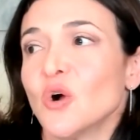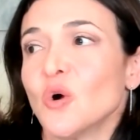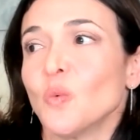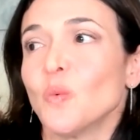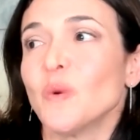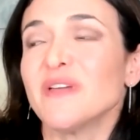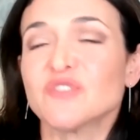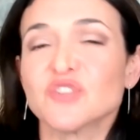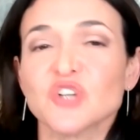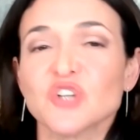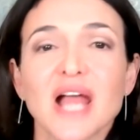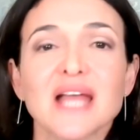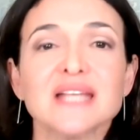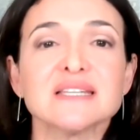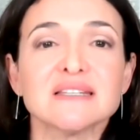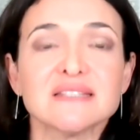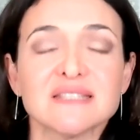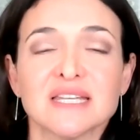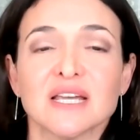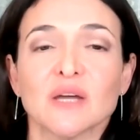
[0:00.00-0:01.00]
We've tried
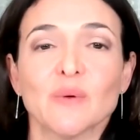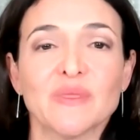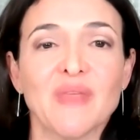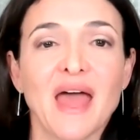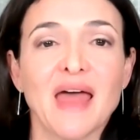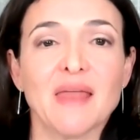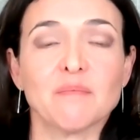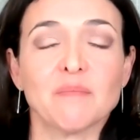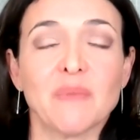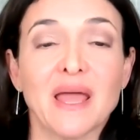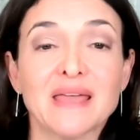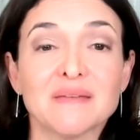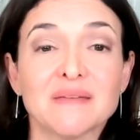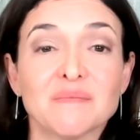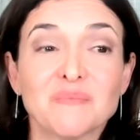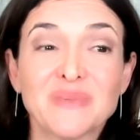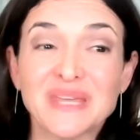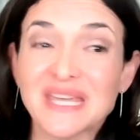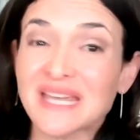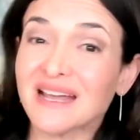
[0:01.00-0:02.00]
to deal with that by
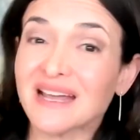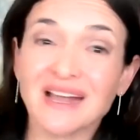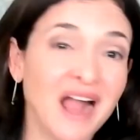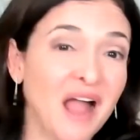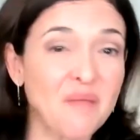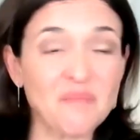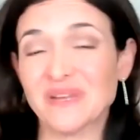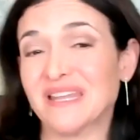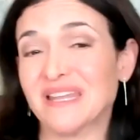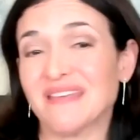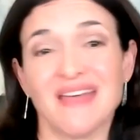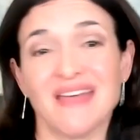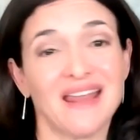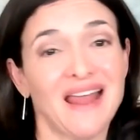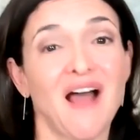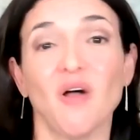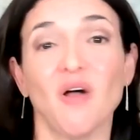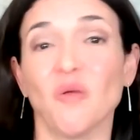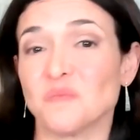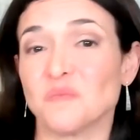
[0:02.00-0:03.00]
being a company that
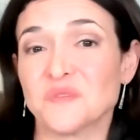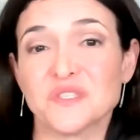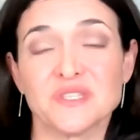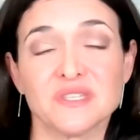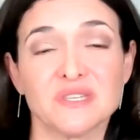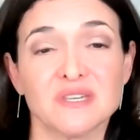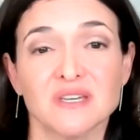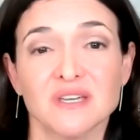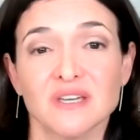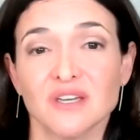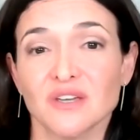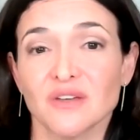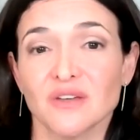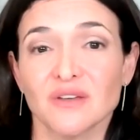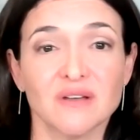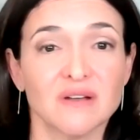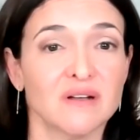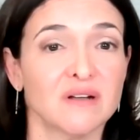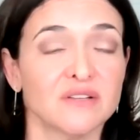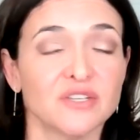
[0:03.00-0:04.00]
helps,
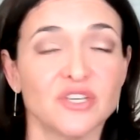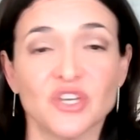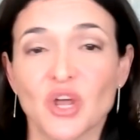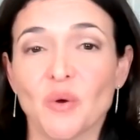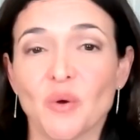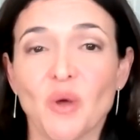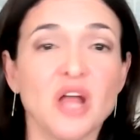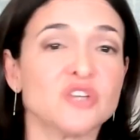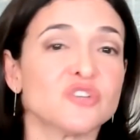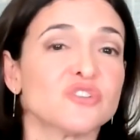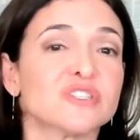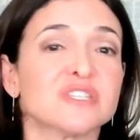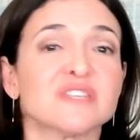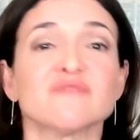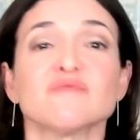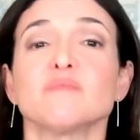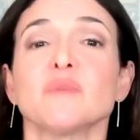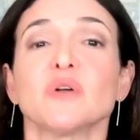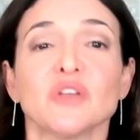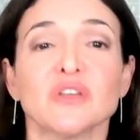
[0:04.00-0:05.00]
you know, hundreds
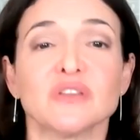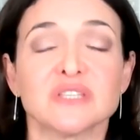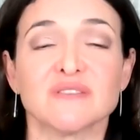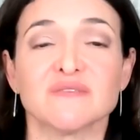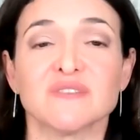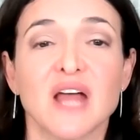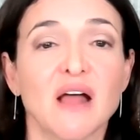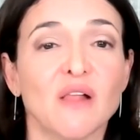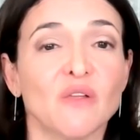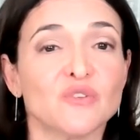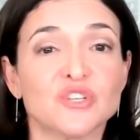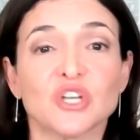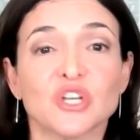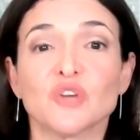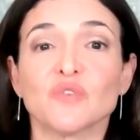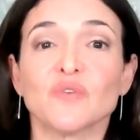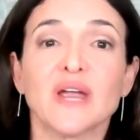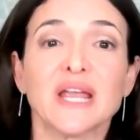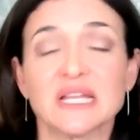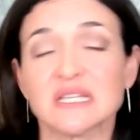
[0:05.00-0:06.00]
of millions of dollars in
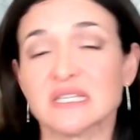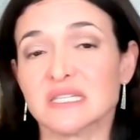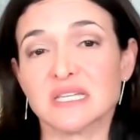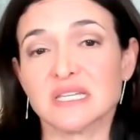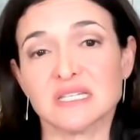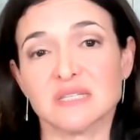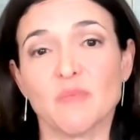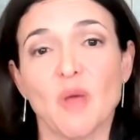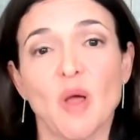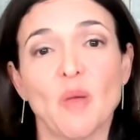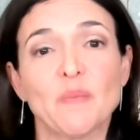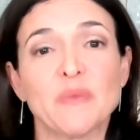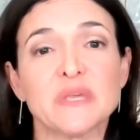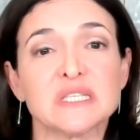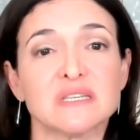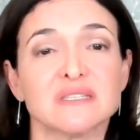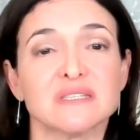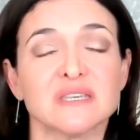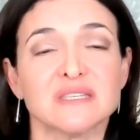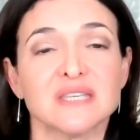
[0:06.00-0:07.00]
grants to small
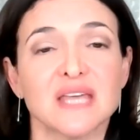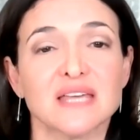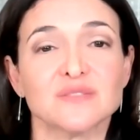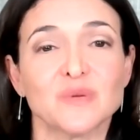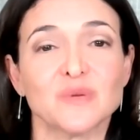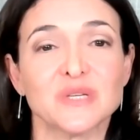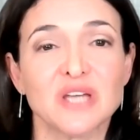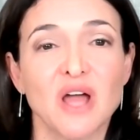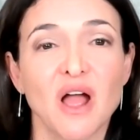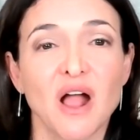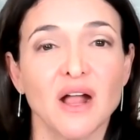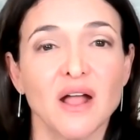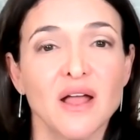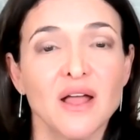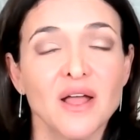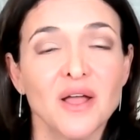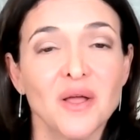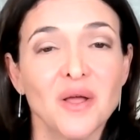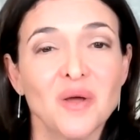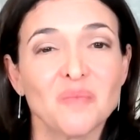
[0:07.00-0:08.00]
businesses as we talk,
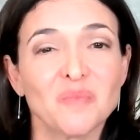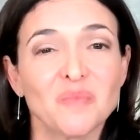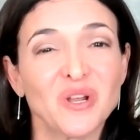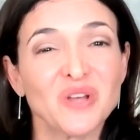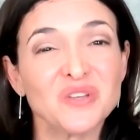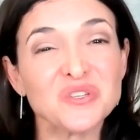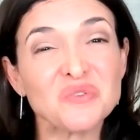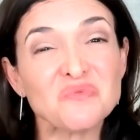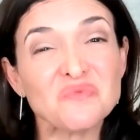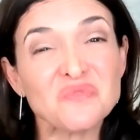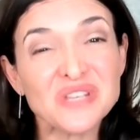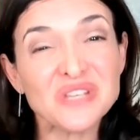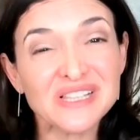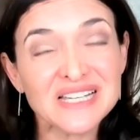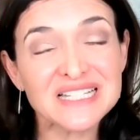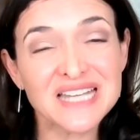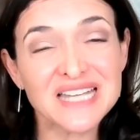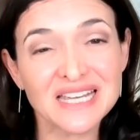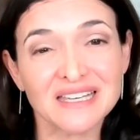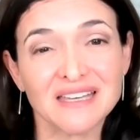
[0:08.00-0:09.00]
but also
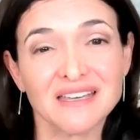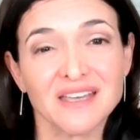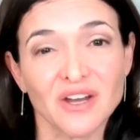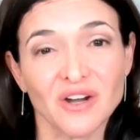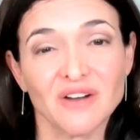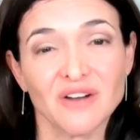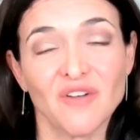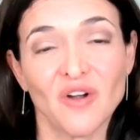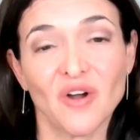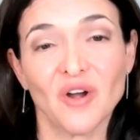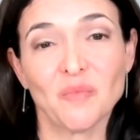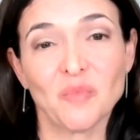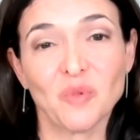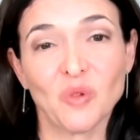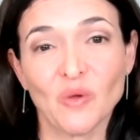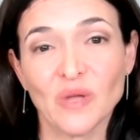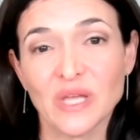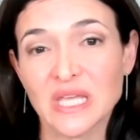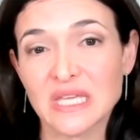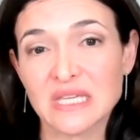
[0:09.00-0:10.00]
really taking care of our
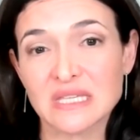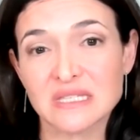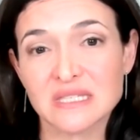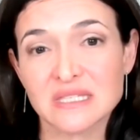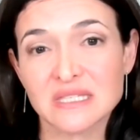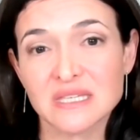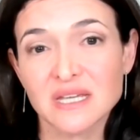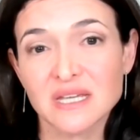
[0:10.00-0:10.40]
employees,